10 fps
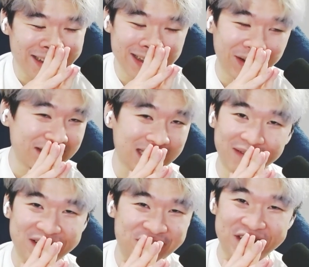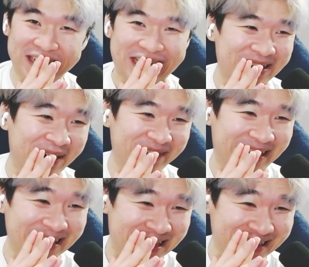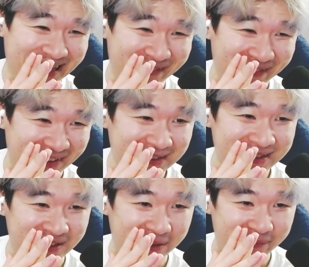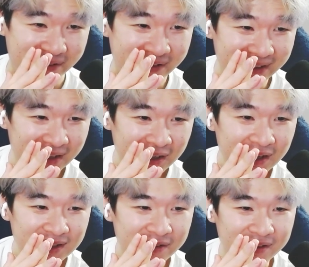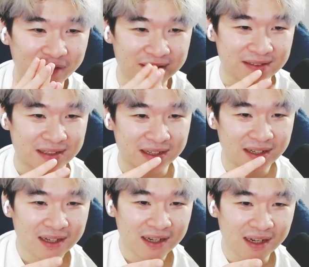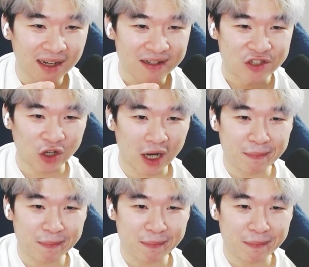no, he's gonna be a shitty job, right? He's gonna what is his job, bro? Uh, what is it? Uh, job